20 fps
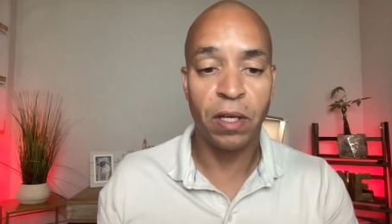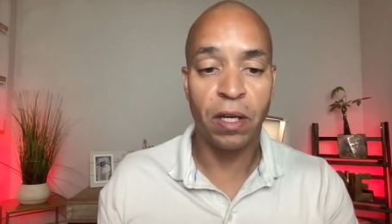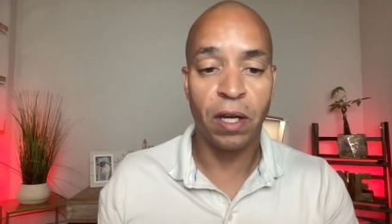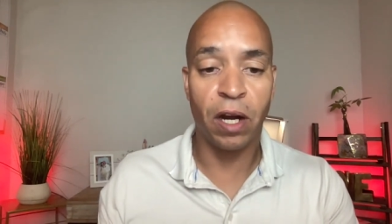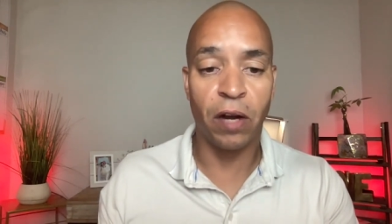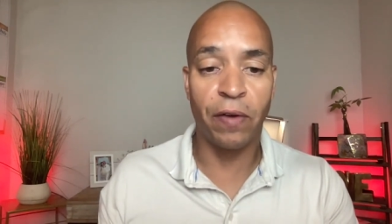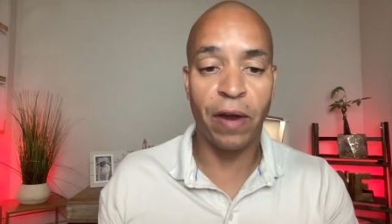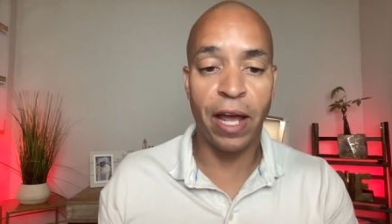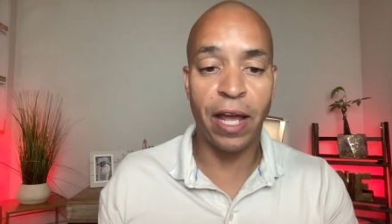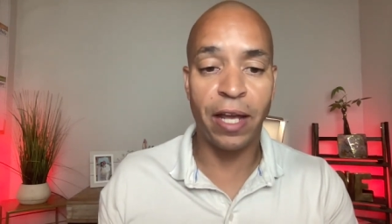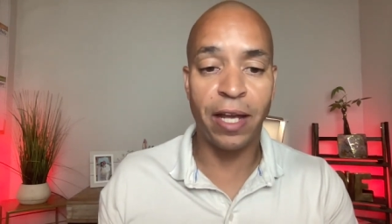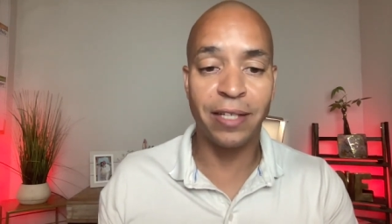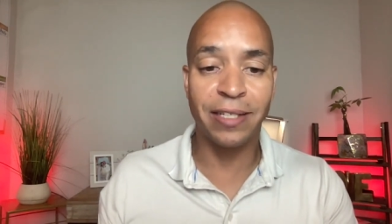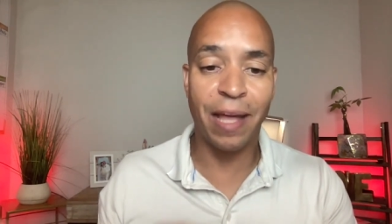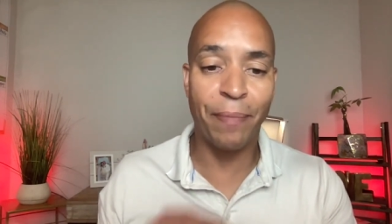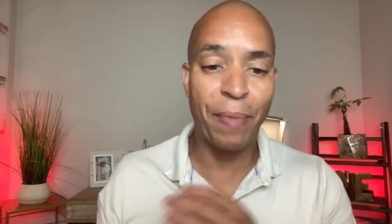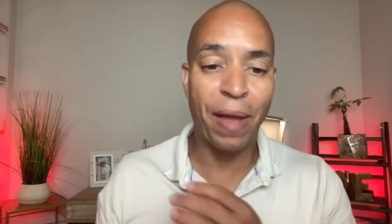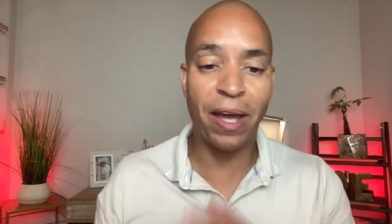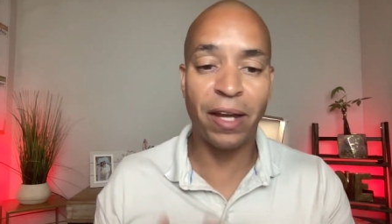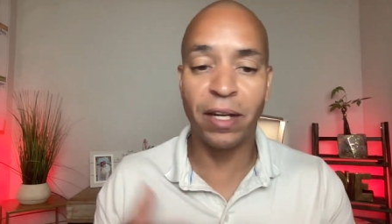All right, because
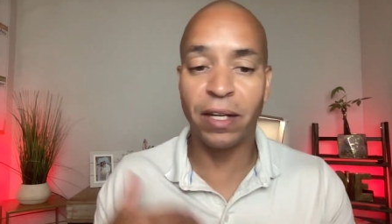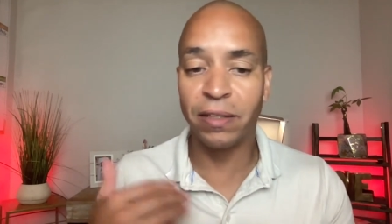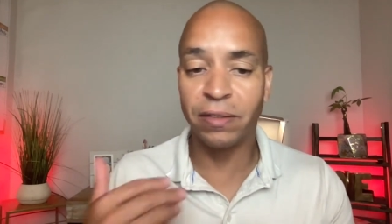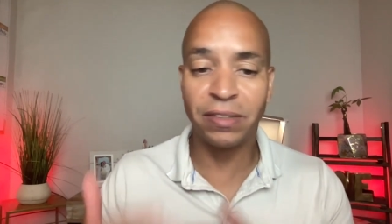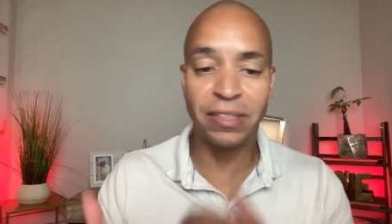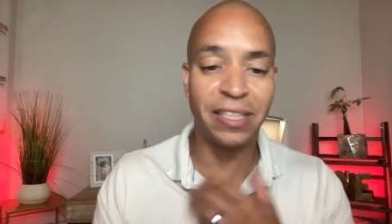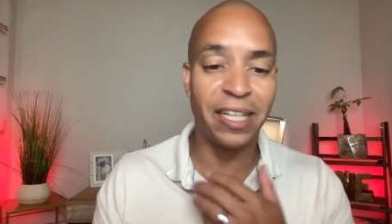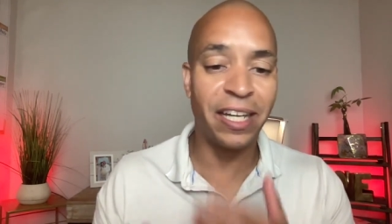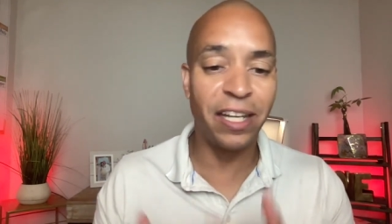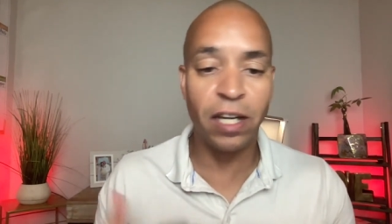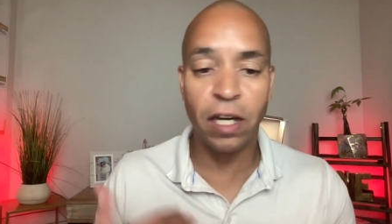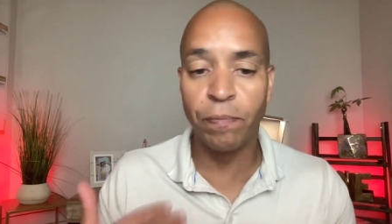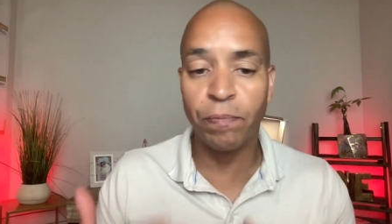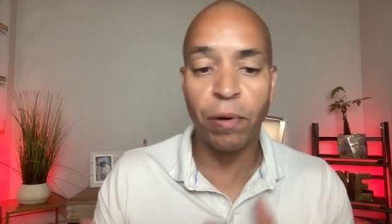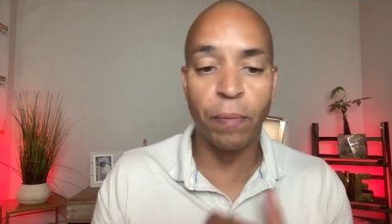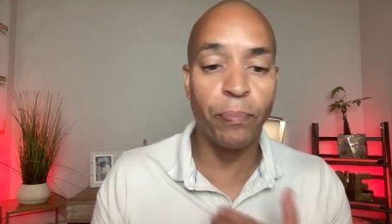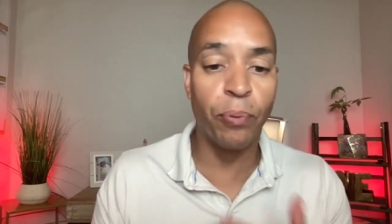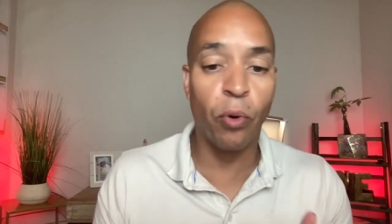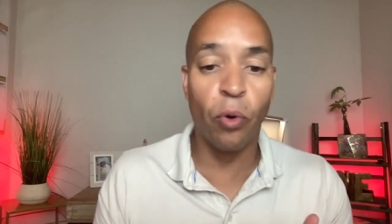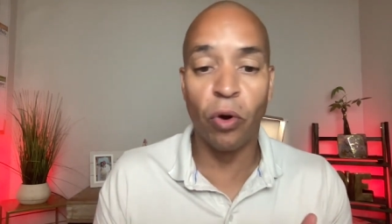I'm not gonna sit here and
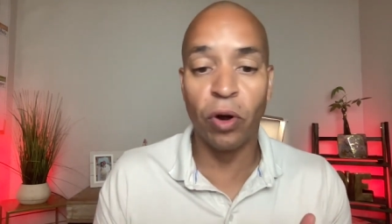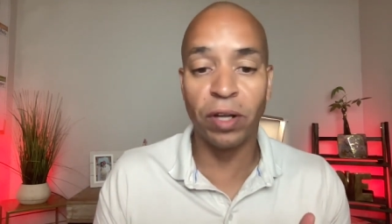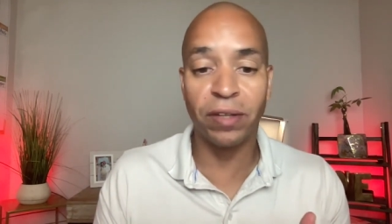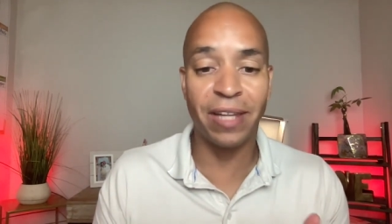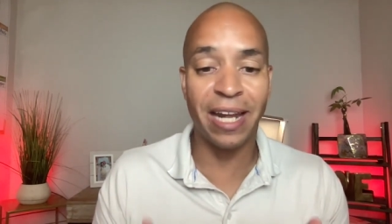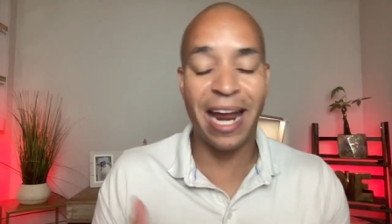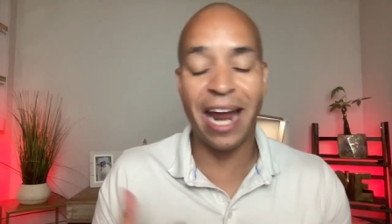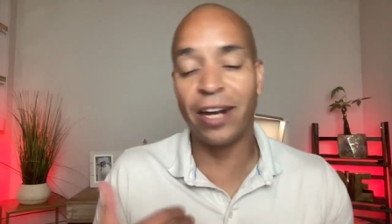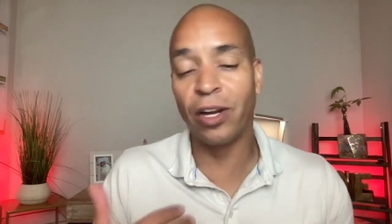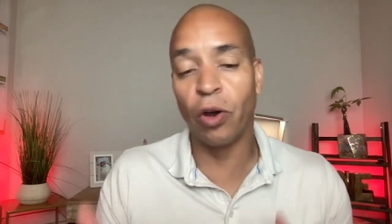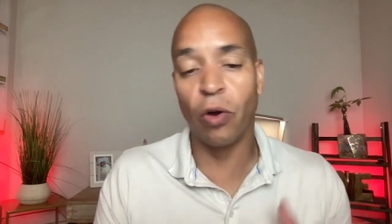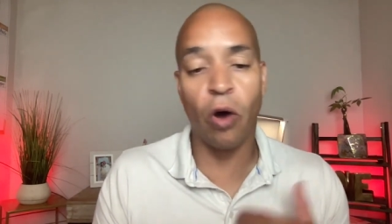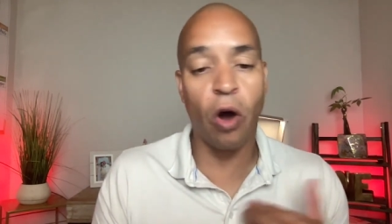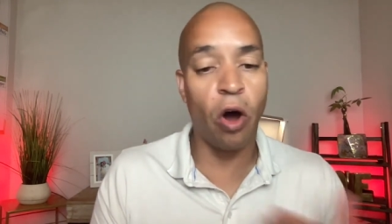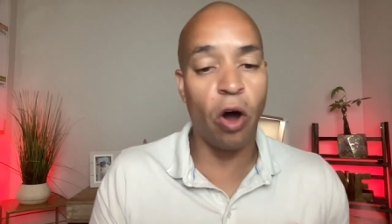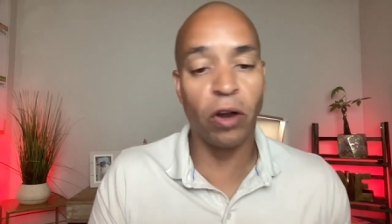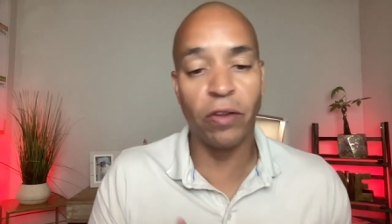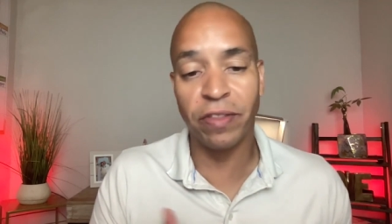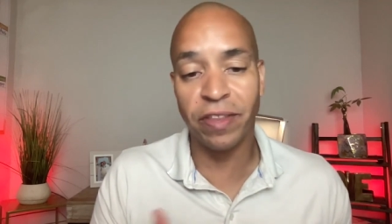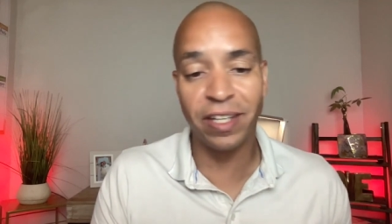purport that I know
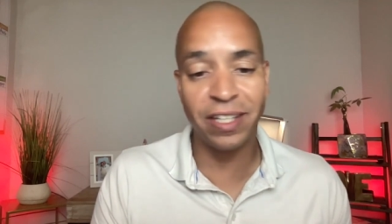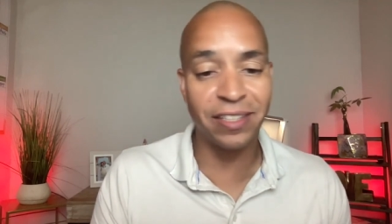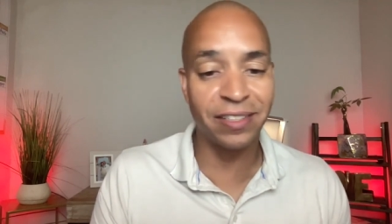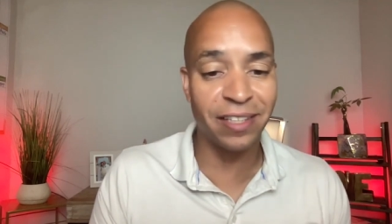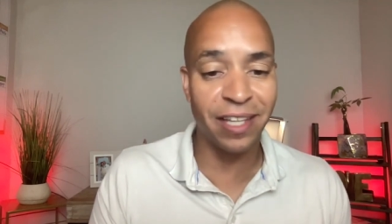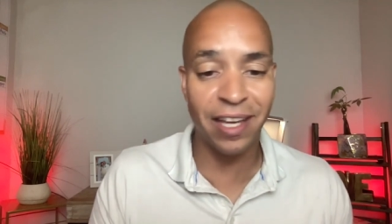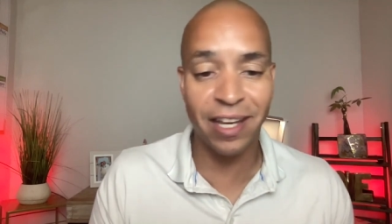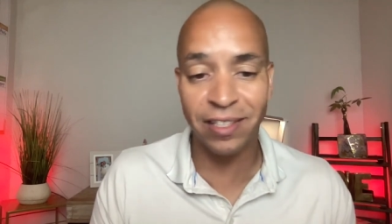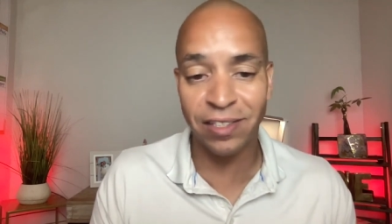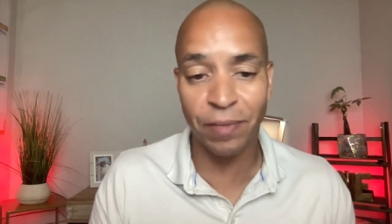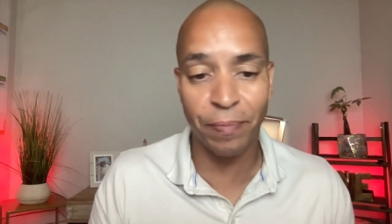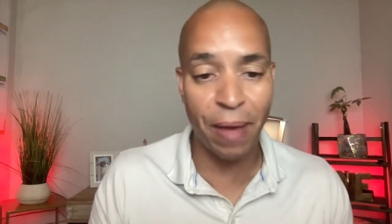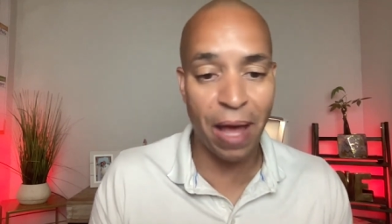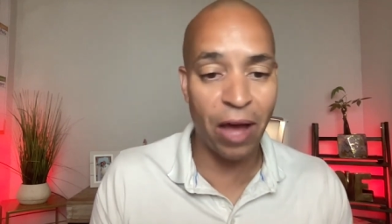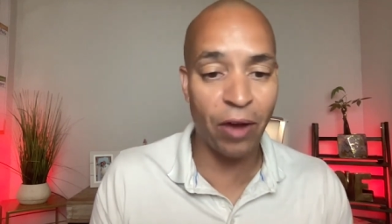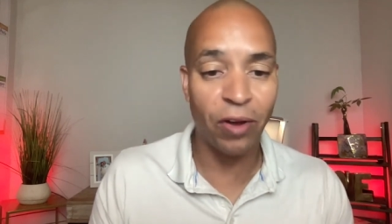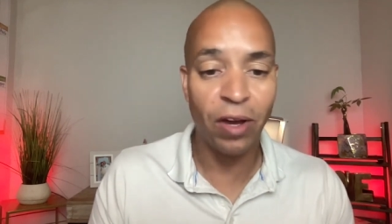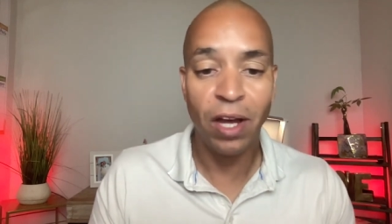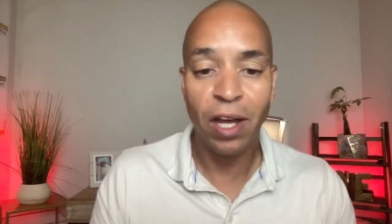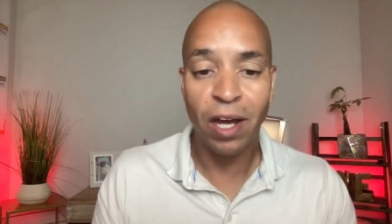all of these things
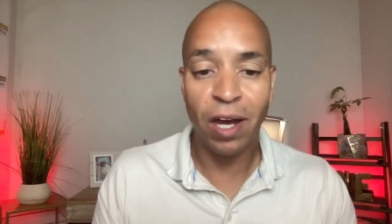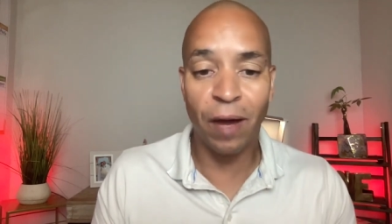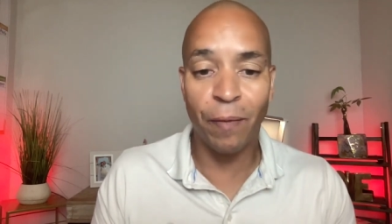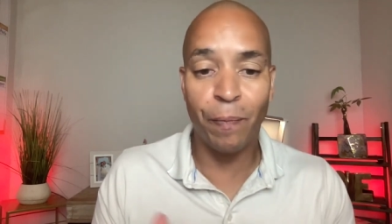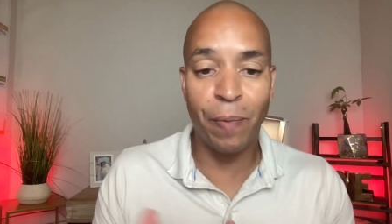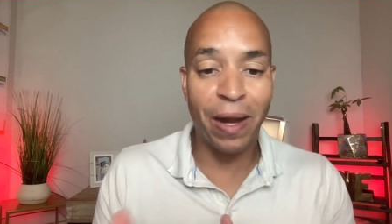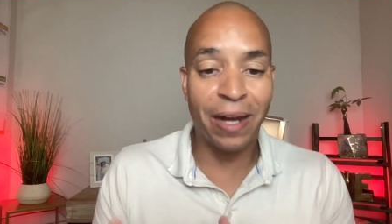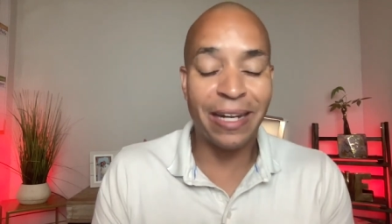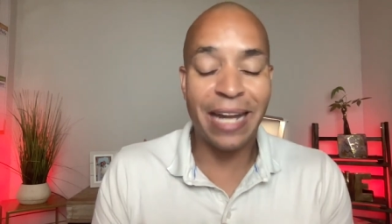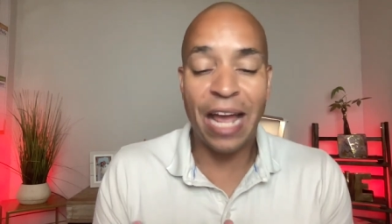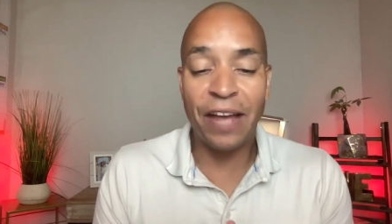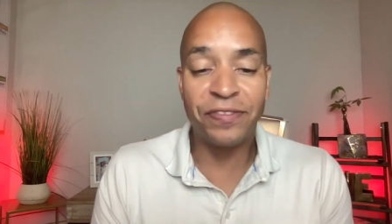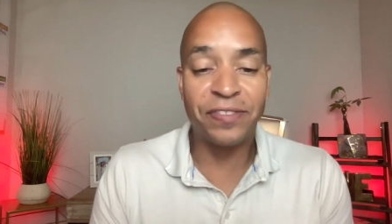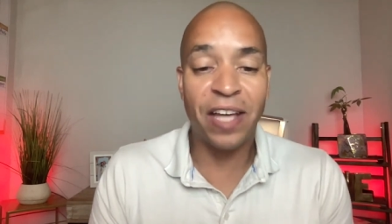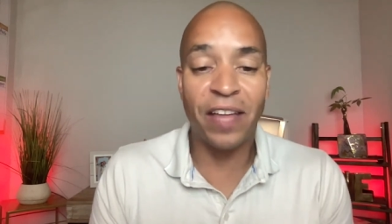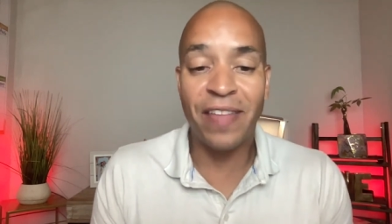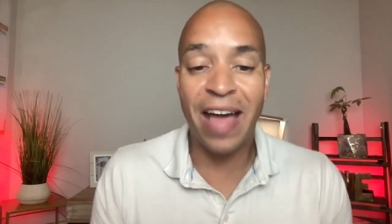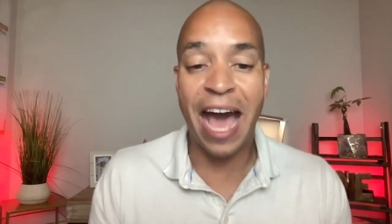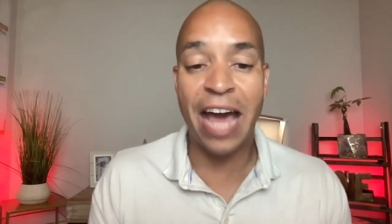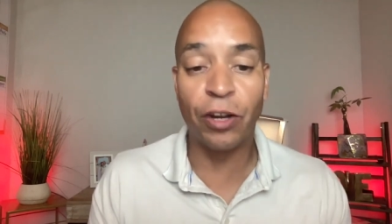about a, a
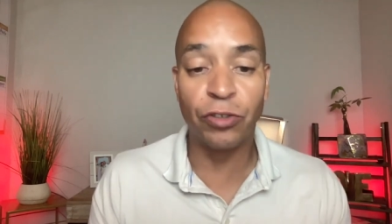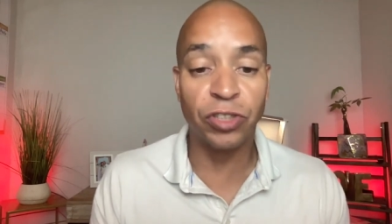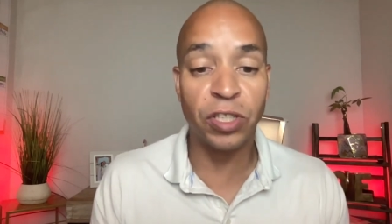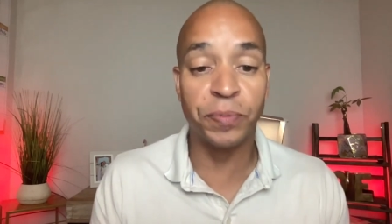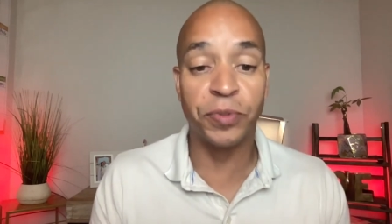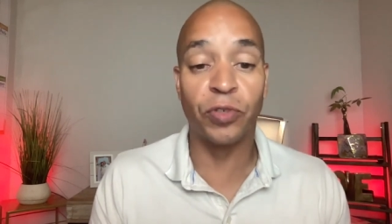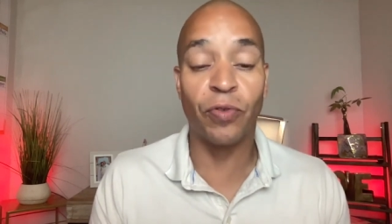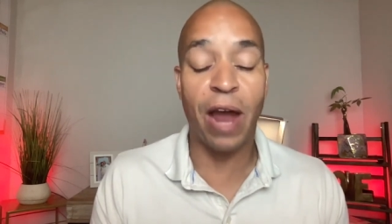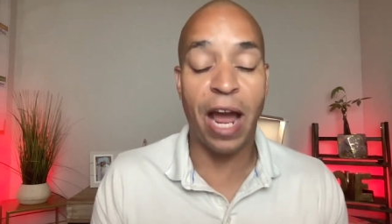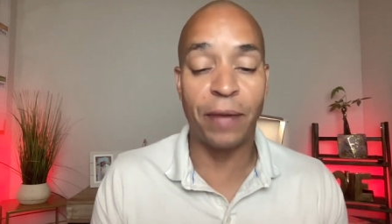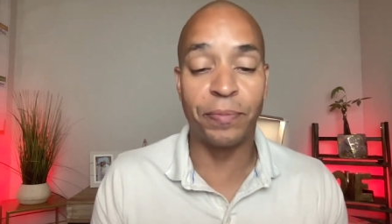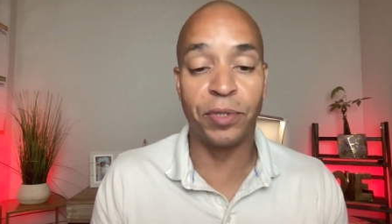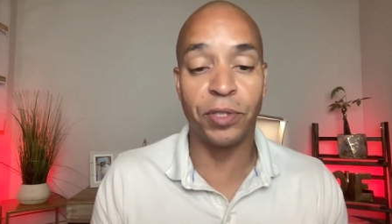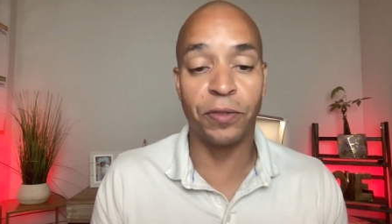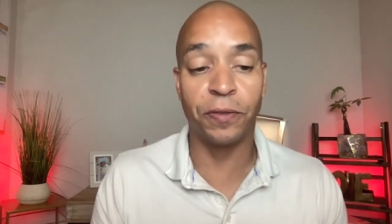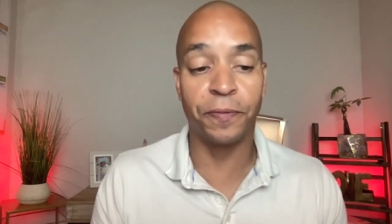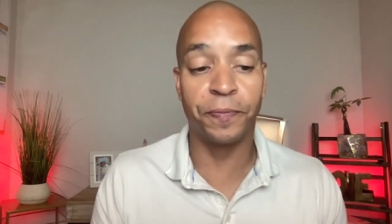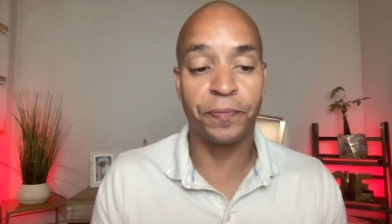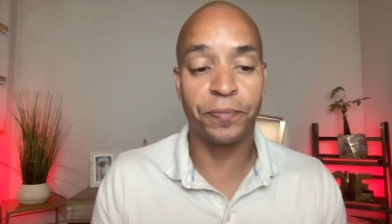lifestyle that I don't subscribe to.